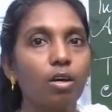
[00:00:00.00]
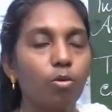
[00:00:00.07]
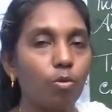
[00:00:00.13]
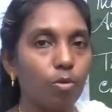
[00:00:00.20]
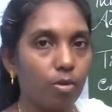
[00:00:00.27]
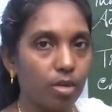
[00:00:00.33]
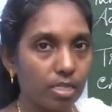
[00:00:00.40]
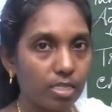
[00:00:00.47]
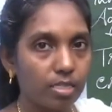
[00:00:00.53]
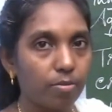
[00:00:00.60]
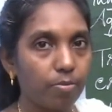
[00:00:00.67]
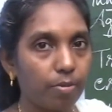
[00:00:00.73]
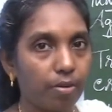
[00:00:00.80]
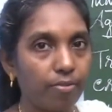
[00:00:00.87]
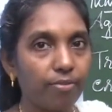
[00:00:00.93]
What's the
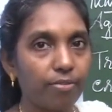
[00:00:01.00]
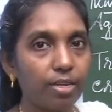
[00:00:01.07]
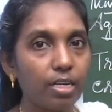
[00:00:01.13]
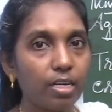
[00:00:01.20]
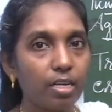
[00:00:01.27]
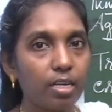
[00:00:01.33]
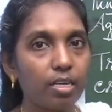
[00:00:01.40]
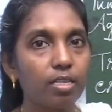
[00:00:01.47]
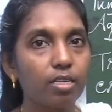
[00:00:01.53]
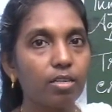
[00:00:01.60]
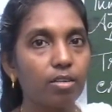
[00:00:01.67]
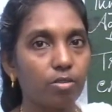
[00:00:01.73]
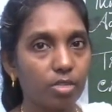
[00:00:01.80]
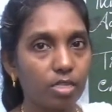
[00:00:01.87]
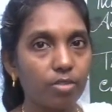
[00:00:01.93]
buffer?
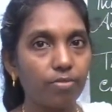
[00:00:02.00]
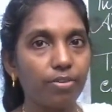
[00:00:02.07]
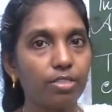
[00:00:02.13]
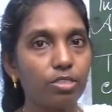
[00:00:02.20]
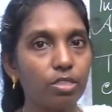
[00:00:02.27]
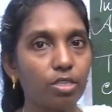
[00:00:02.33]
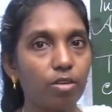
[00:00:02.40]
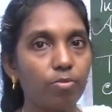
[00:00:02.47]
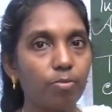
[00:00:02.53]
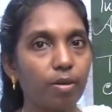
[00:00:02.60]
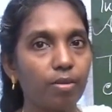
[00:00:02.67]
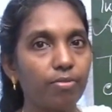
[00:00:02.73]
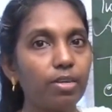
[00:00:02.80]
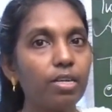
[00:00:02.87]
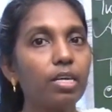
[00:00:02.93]
What's the function of
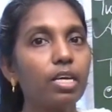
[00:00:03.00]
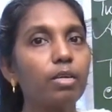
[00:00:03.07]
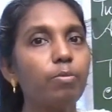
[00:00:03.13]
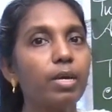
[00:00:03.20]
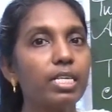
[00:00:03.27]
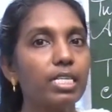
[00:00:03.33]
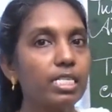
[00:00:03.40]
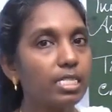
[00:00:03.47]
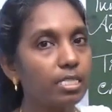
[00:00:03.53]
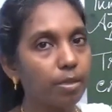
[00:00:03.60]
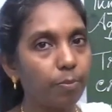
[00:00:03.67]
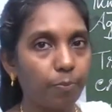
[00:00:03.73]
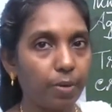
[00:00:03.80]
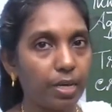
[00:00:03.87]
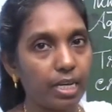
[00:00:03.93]
buffer? It maintains the
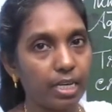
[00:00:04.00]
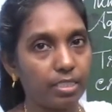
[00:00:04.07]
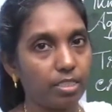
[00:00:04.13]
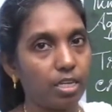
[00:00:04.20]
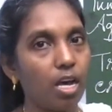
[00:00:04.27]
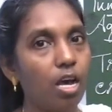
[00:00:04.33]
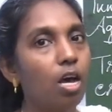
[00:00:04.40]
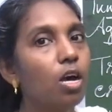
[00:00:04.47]
pH.